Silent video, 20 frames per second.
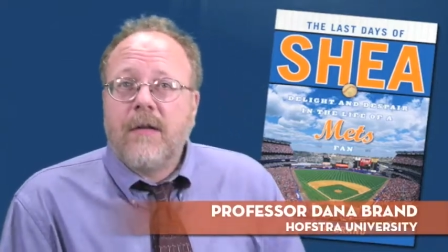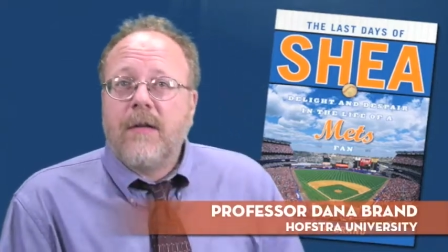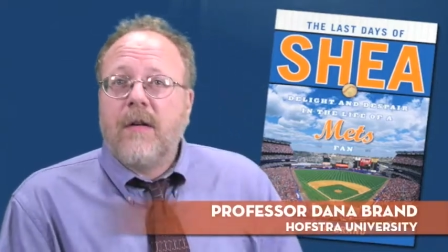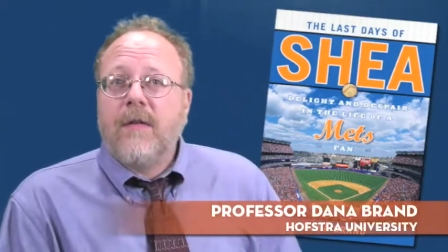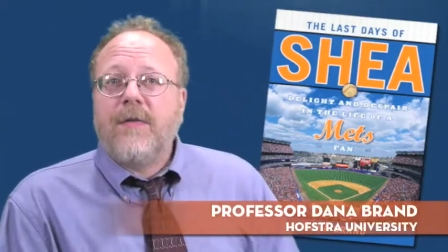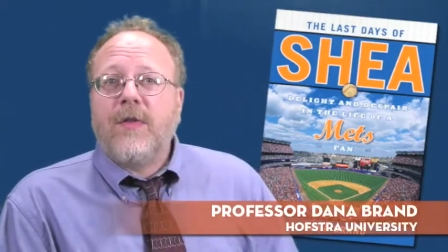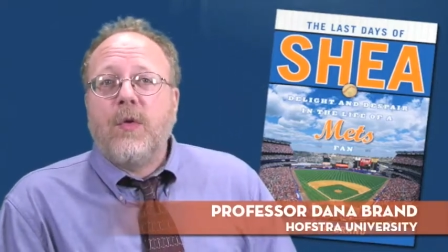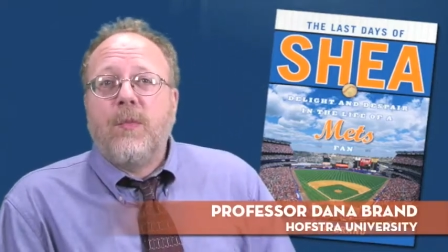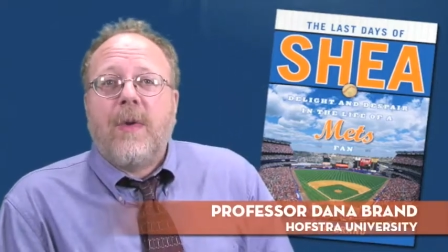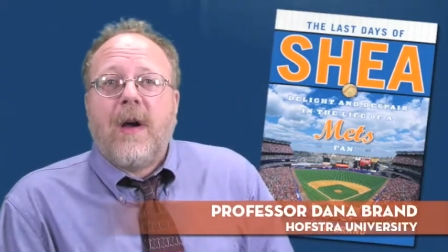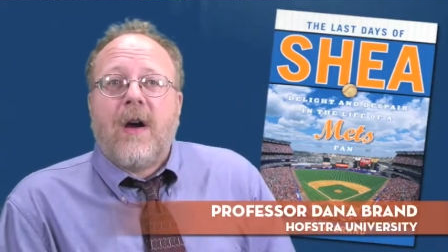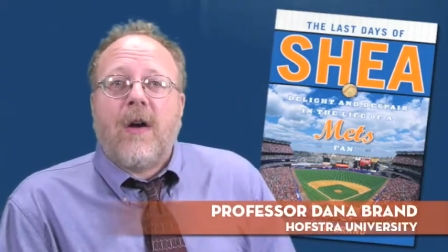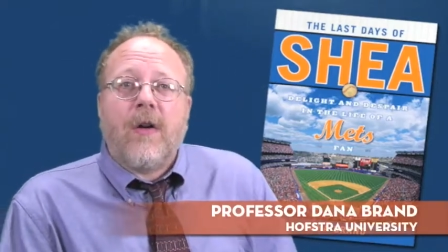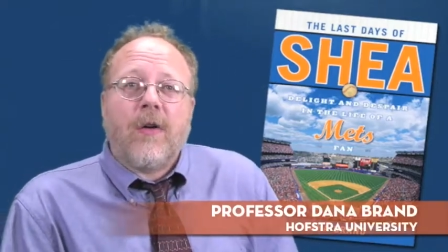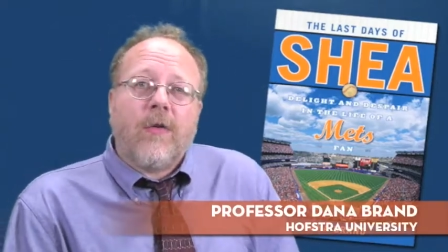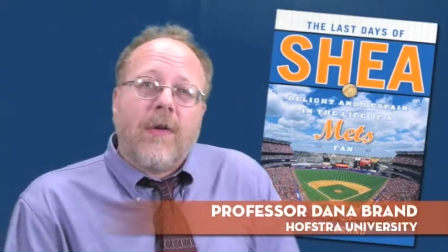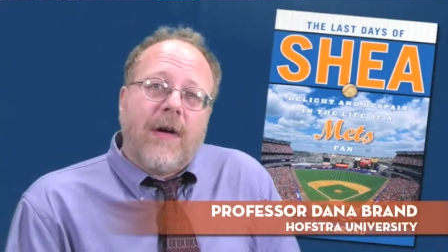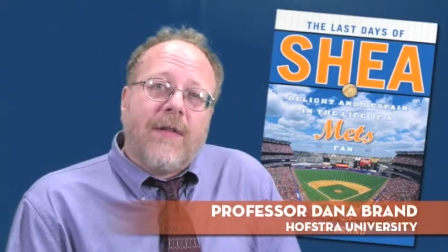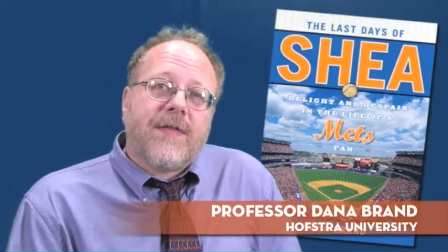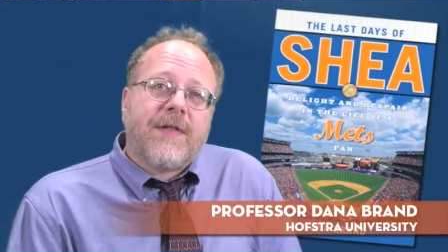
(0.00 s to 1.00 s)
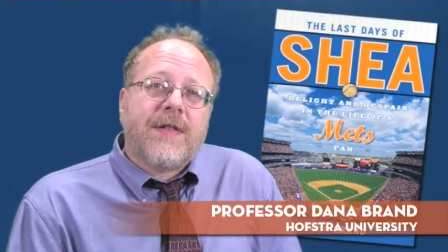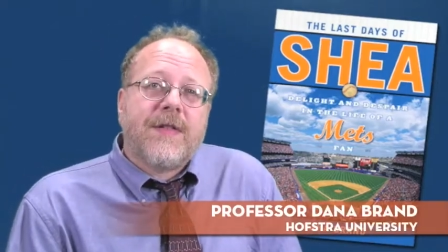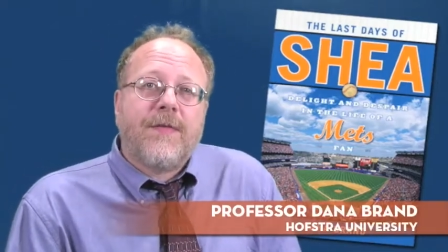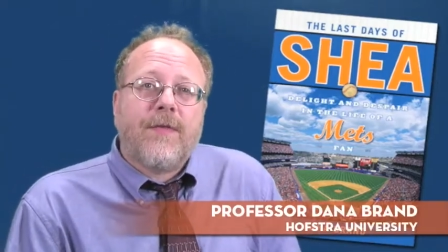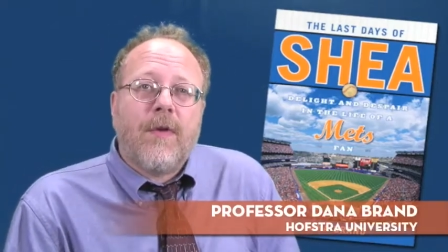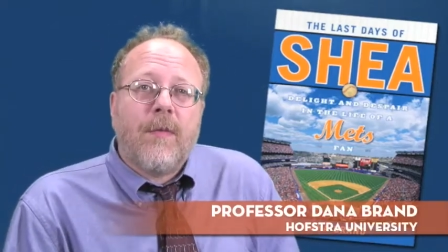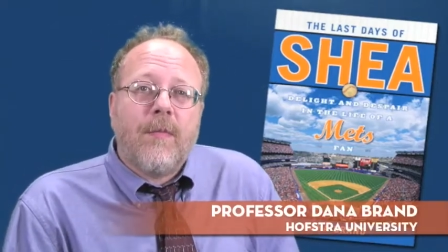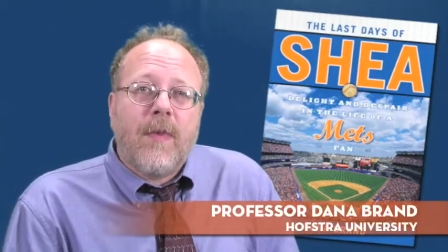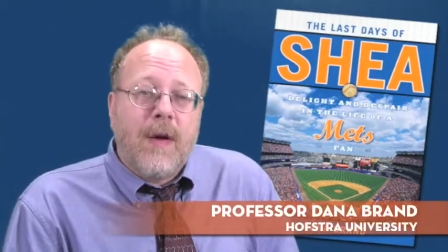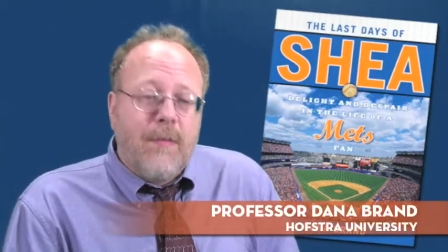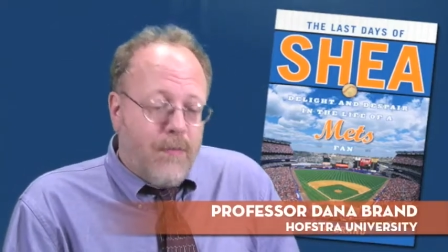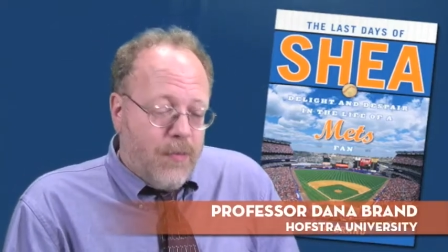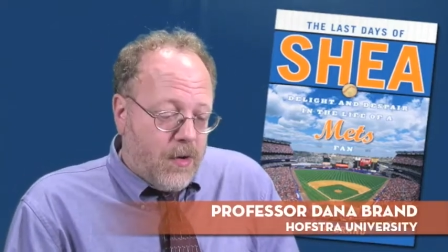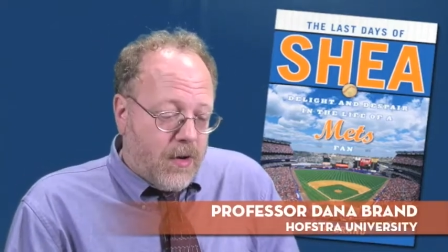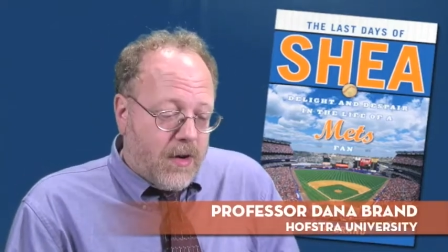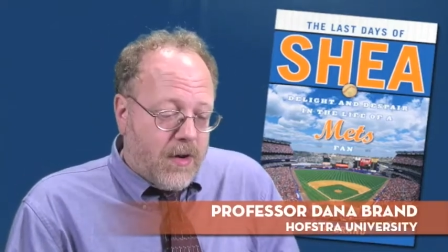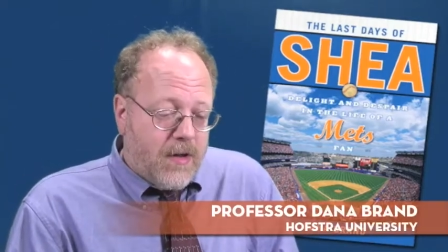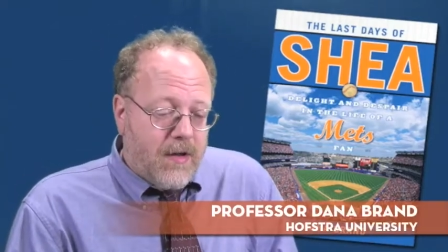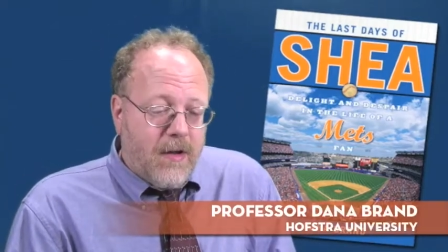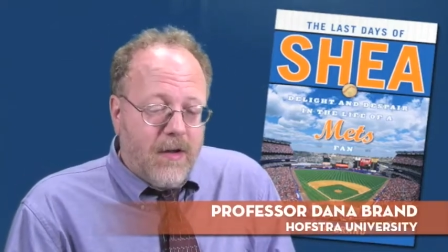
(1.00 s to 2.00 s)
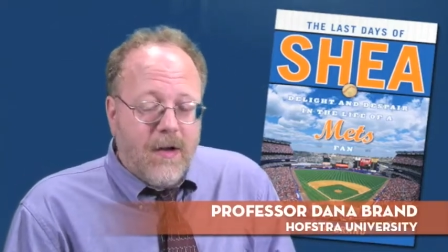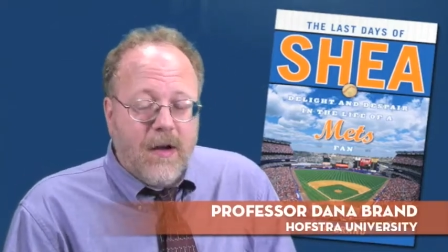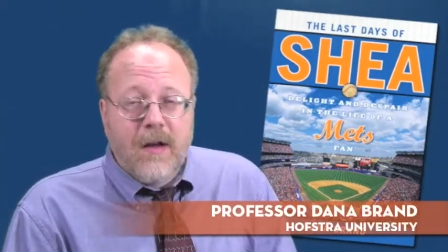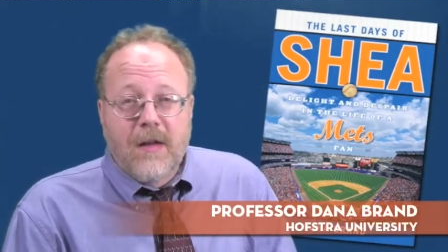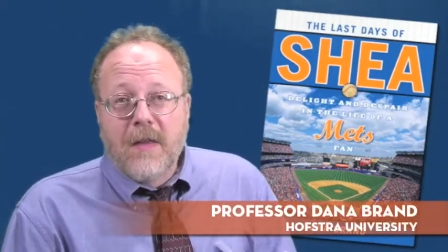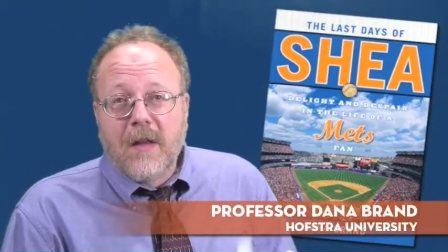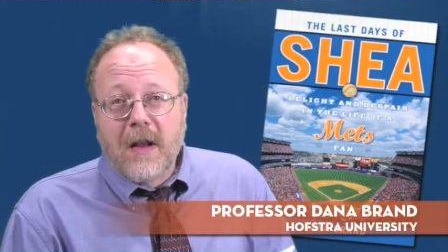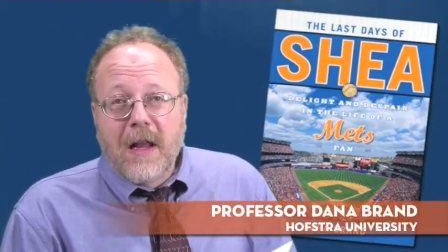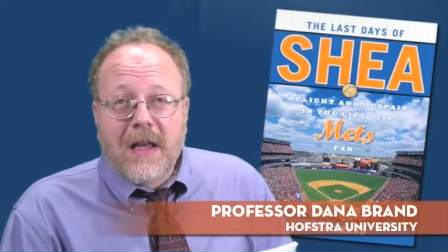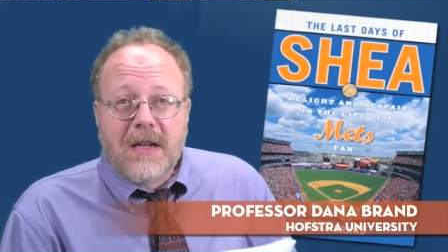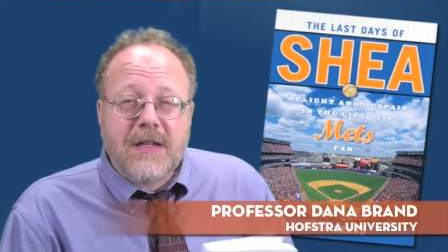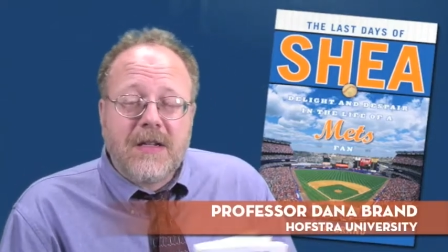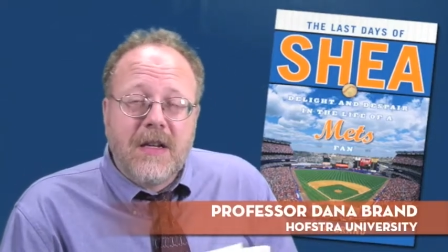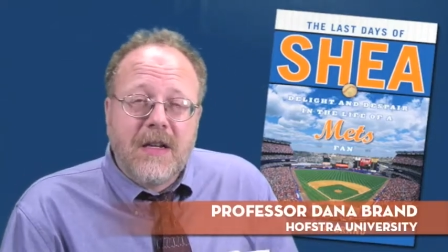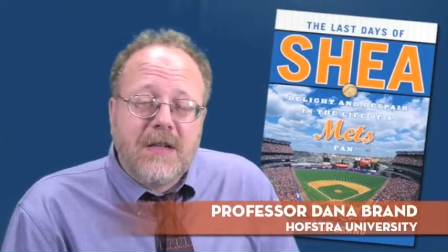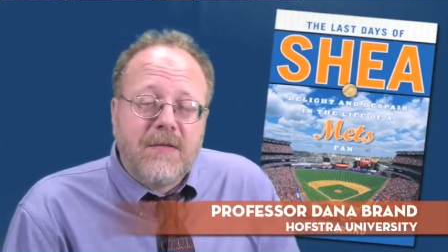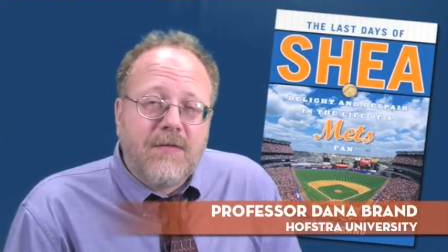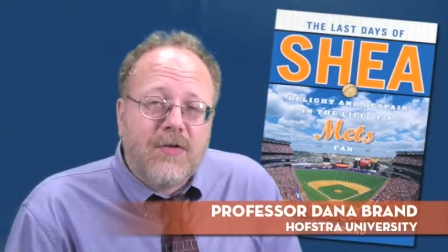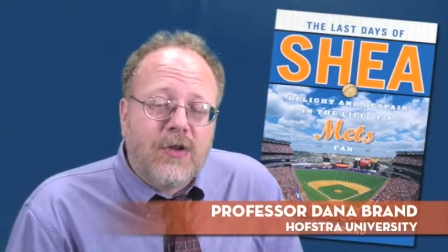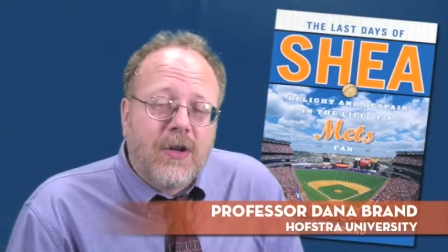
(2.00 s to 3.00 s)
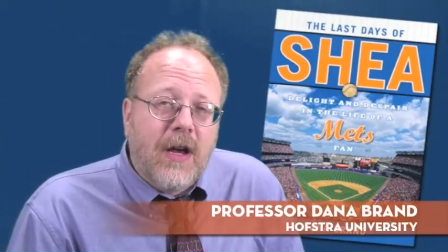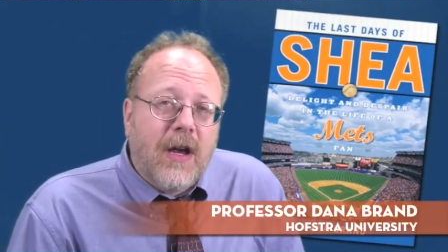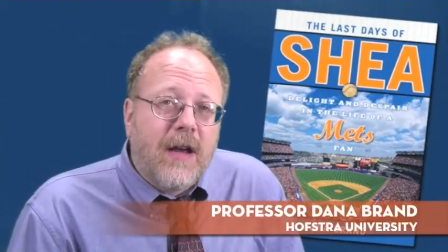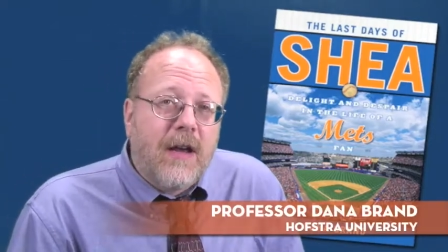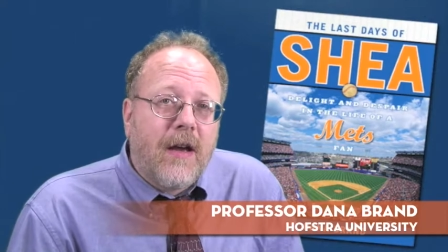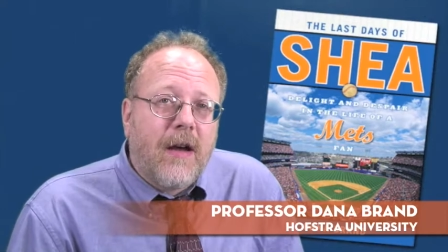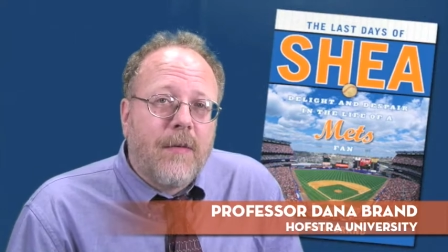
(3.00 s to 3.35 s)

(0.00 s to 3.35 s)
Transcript: a, few paragraphs from my book, uh, The Last Days of Shea.